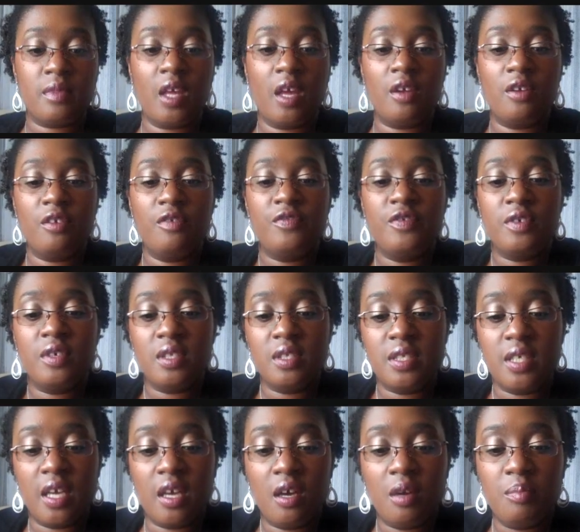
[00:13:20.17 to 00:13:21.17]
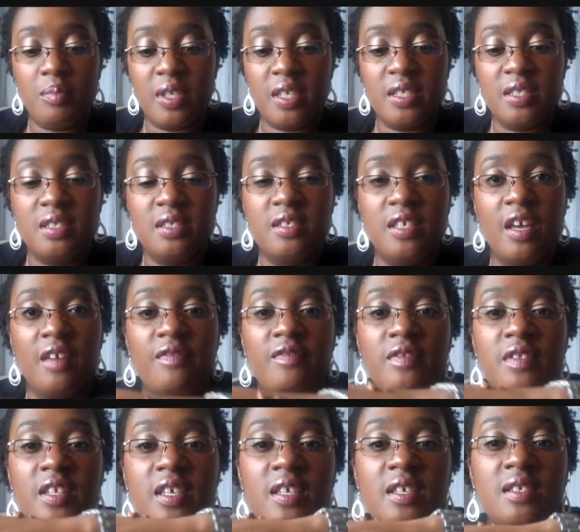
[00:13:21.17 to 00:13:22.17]
I don't know if you can tell, but it's
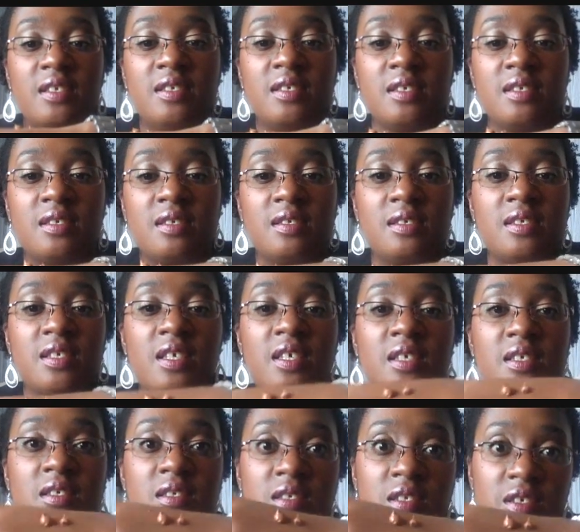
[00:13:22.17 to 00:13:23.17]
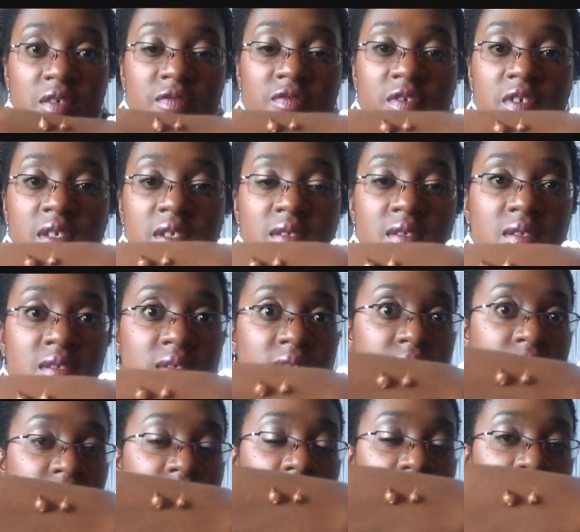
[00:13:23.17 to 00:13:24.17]
the consistency is different
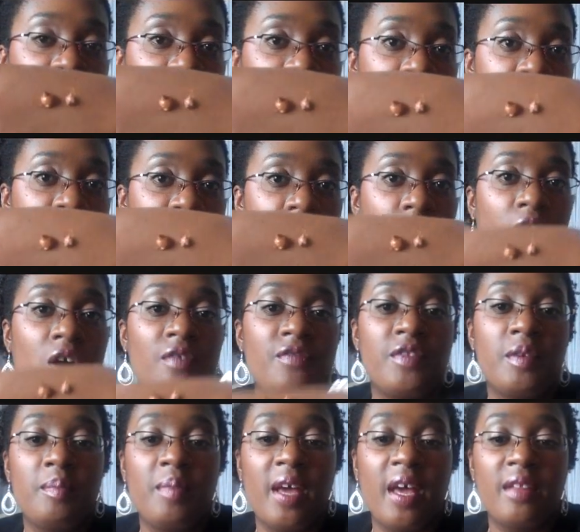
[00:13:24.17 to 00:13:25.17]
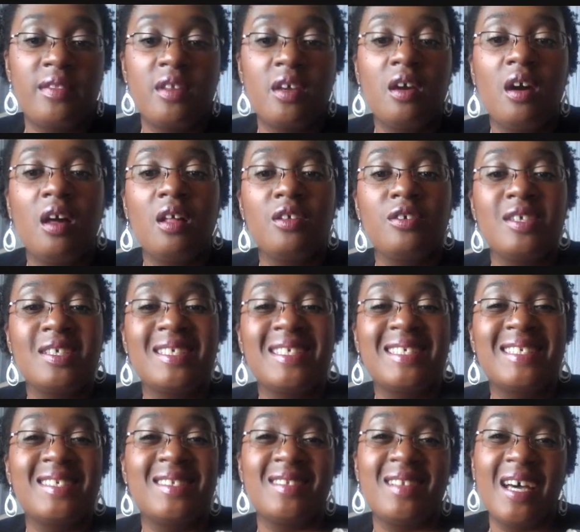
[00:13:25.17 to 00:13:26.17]
off the bat. The color is
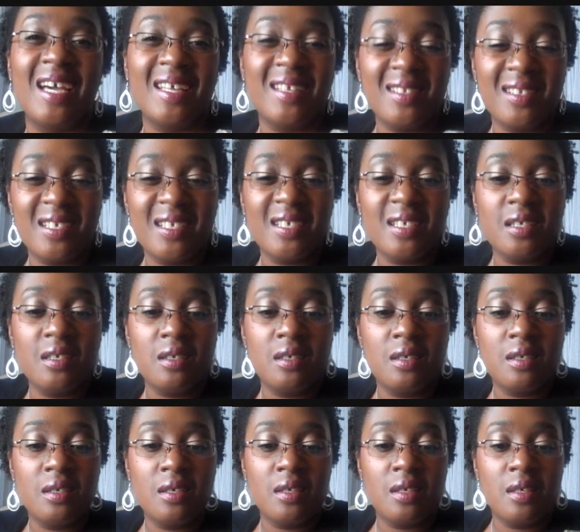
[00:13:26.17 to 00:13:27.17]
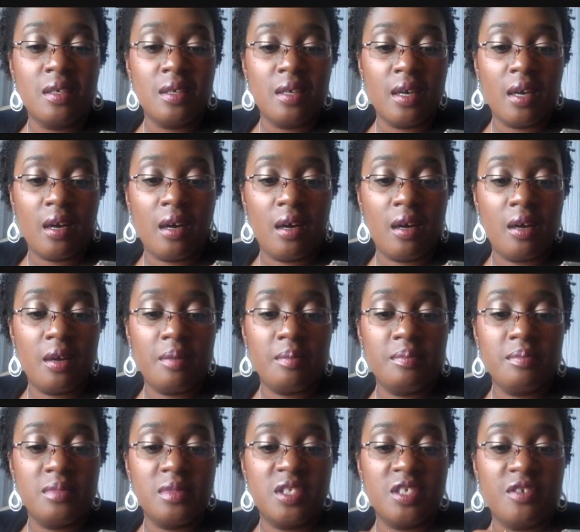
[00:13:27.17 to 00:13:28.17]
slightly
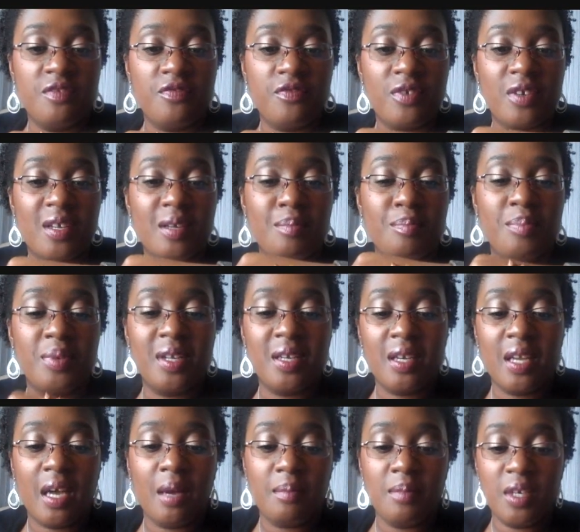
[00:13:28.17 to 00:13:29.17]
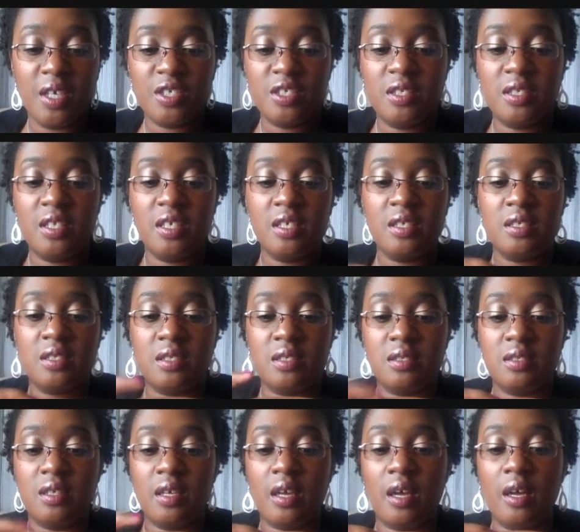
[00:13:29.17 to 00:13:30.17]
different, but not much.
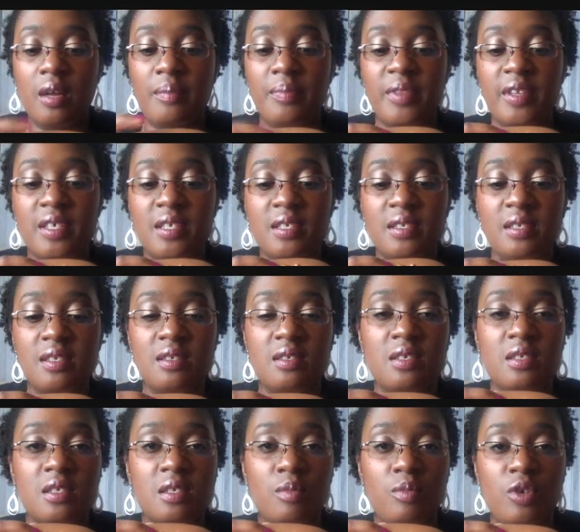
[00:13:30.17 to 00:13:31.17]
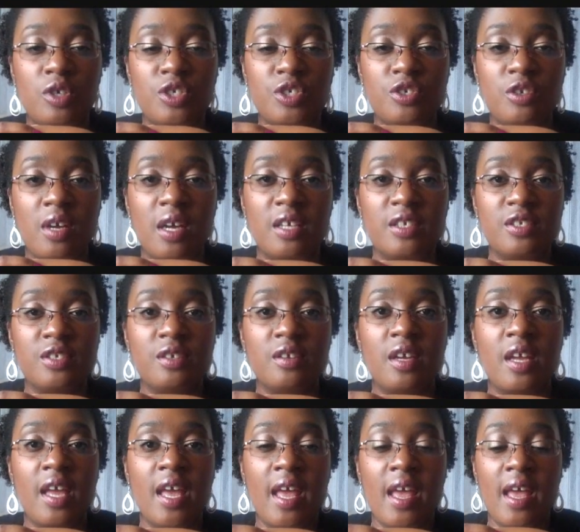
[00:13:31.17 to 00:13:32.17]
This is a tinted
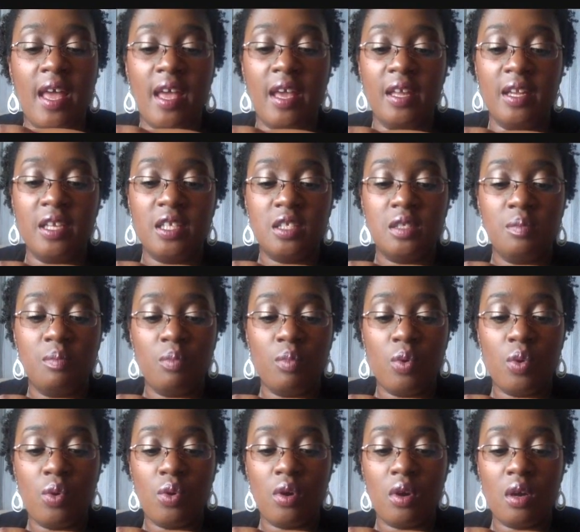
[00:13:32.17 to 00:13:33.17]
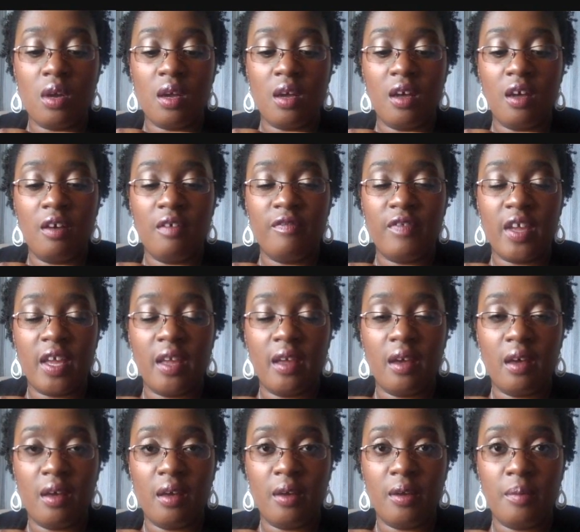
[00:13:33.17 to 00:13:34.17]
moisturizer, and it's more of
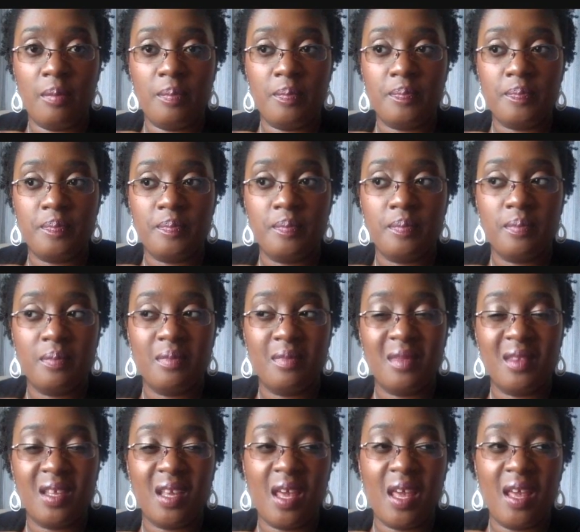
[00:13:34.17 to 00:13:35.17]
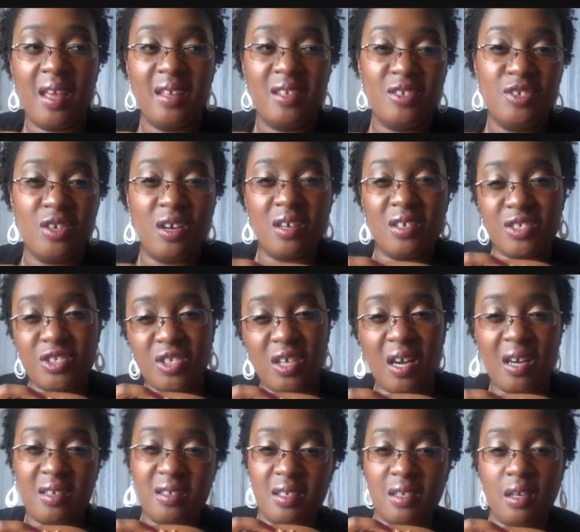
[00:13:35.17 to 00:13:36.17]
a dark
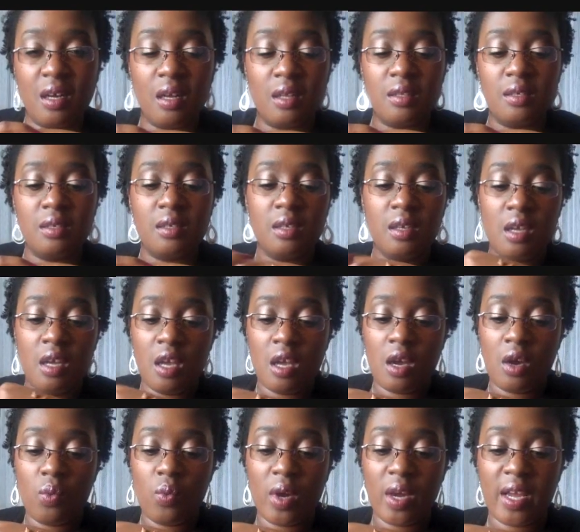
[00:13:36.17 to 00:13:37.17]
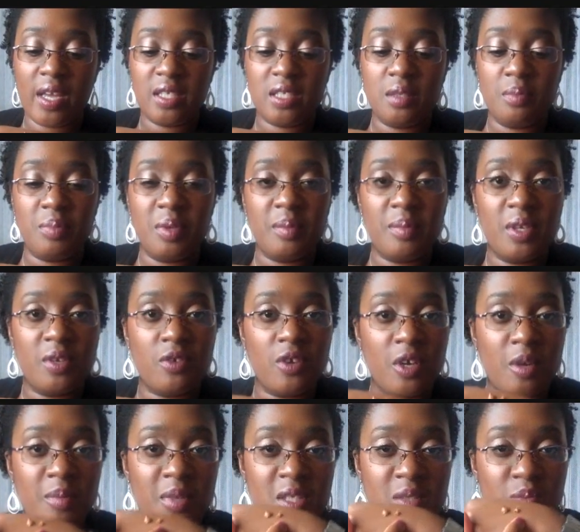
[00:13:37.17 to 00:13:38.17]
chocolate color, whereas the BB
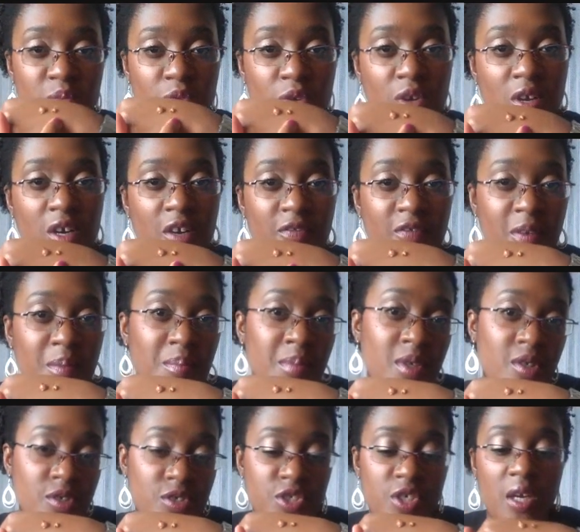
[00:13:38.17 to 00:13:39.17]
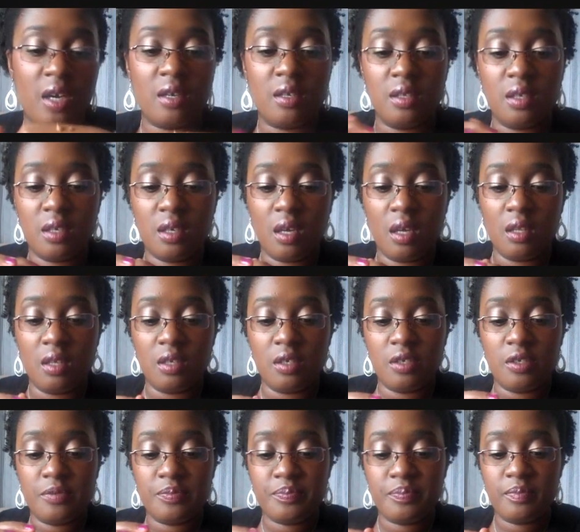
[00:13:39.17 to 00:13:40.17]
cream is more of a milk chocolate
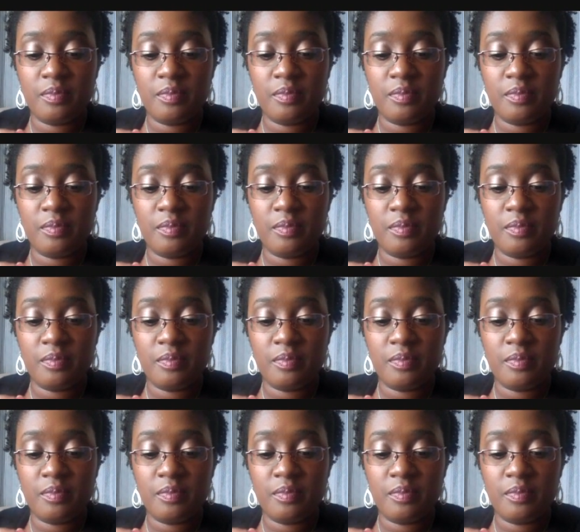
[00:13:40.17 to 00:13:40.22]
color.